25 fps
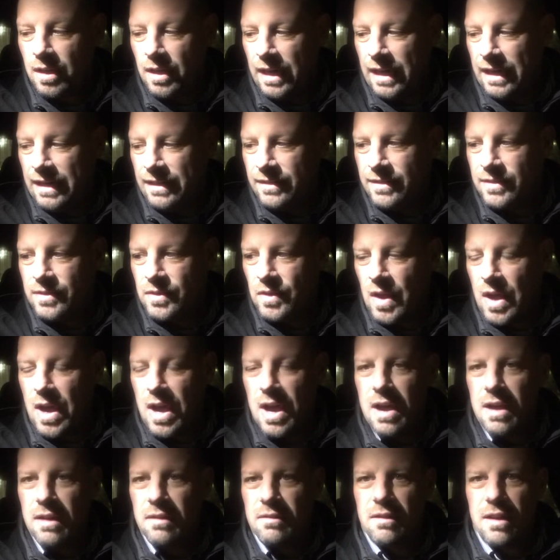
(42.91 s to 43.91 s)

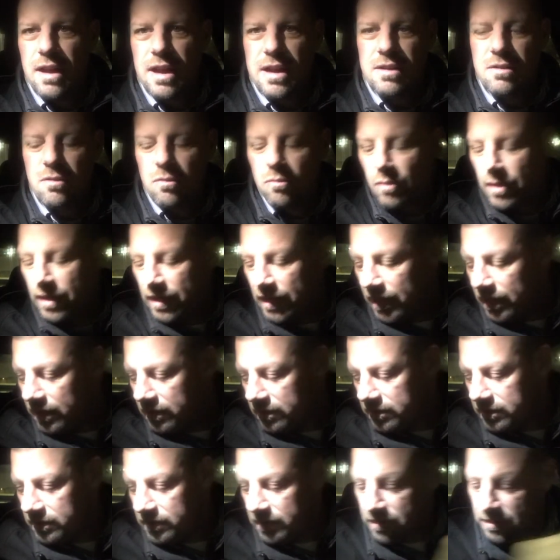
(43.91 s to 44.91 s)
want to
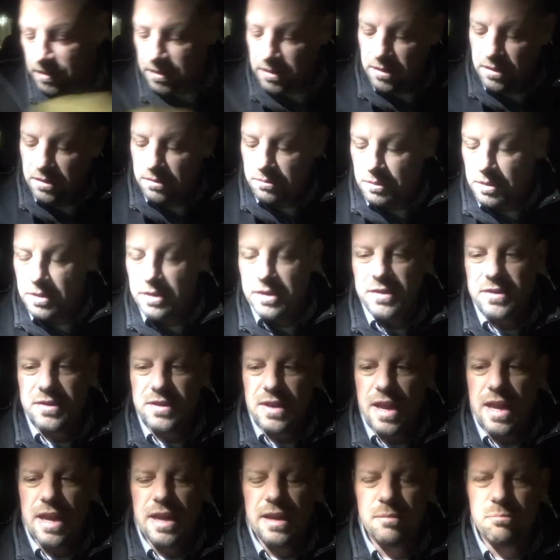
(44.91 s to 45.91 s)
really
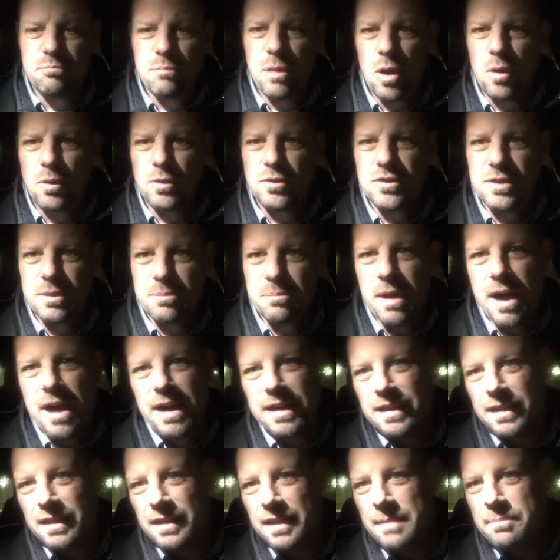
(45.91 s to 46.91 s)
say
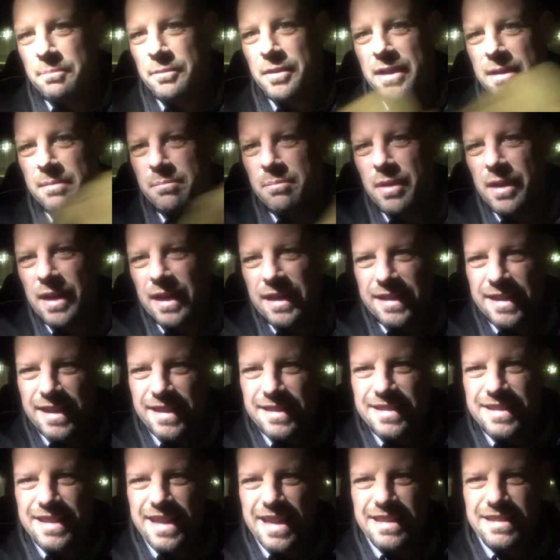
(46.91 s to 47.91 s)
post-apocalyptic, but I
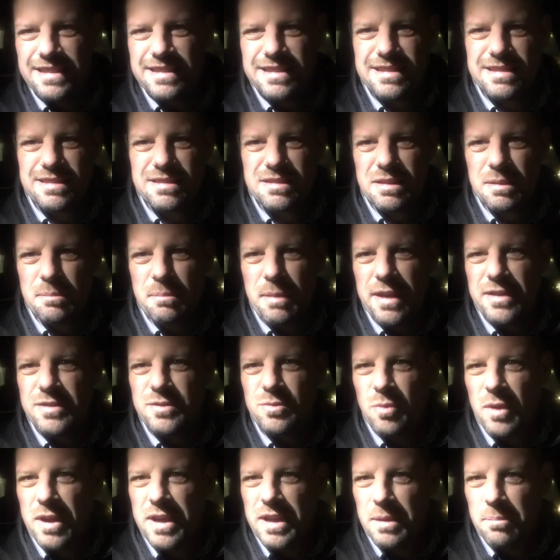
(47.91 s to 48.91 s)
guess that's the
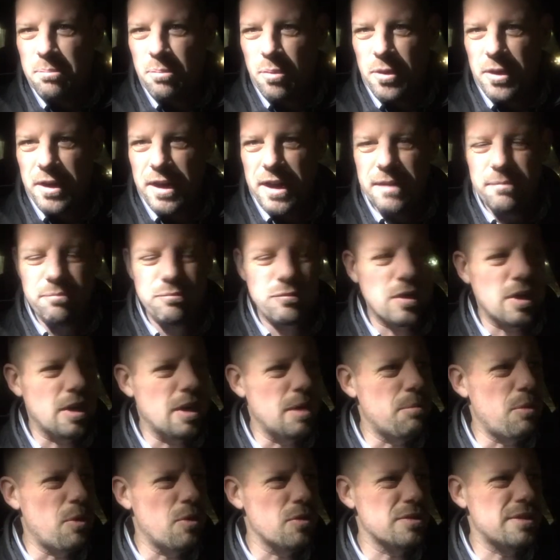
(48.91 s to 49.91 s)
best way to put it. In
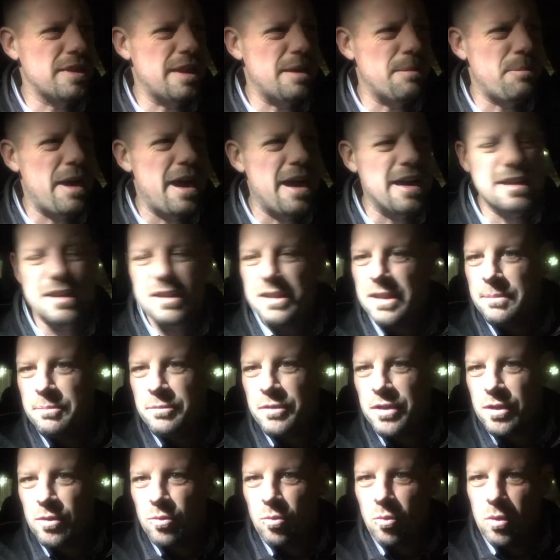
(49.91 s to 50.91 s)
a
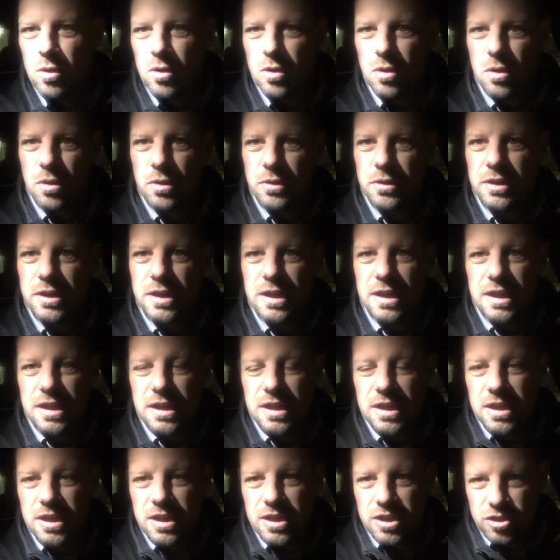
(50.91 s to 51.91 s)
post-apocalyptic world,
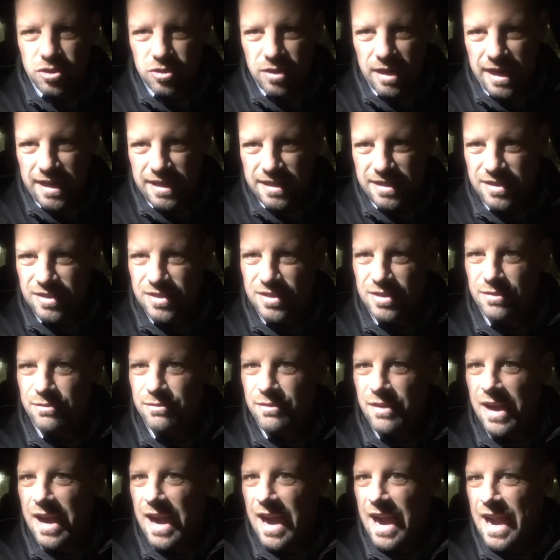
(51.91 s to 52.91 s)
trying to
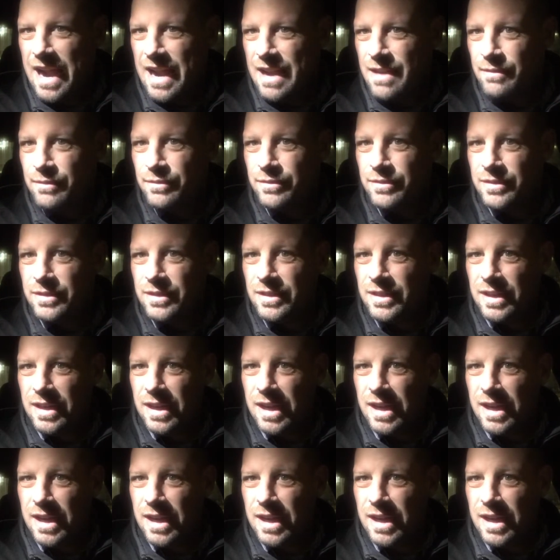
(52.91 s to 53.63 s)
survive